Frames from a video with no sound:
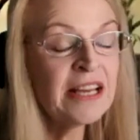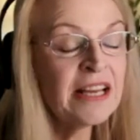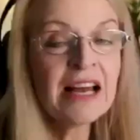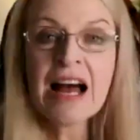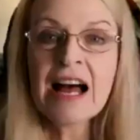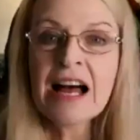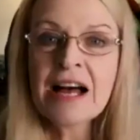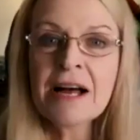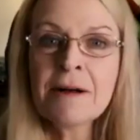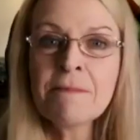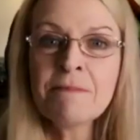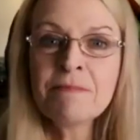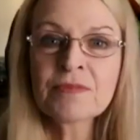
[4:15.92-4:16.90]

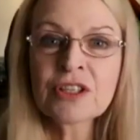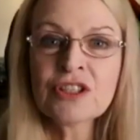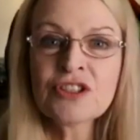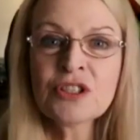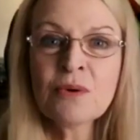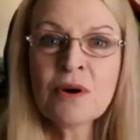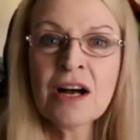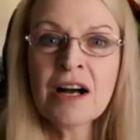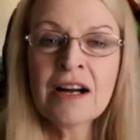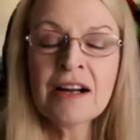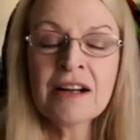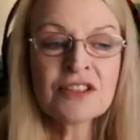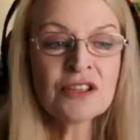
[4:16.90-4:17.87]
to
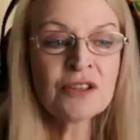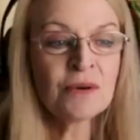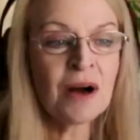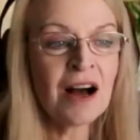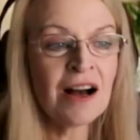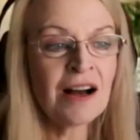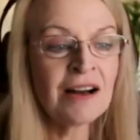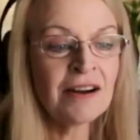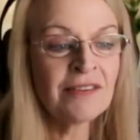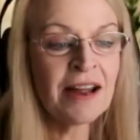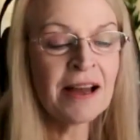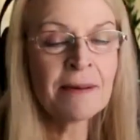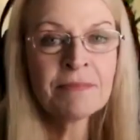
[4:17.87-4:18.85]

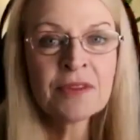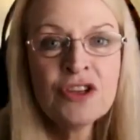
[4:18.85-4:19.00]
our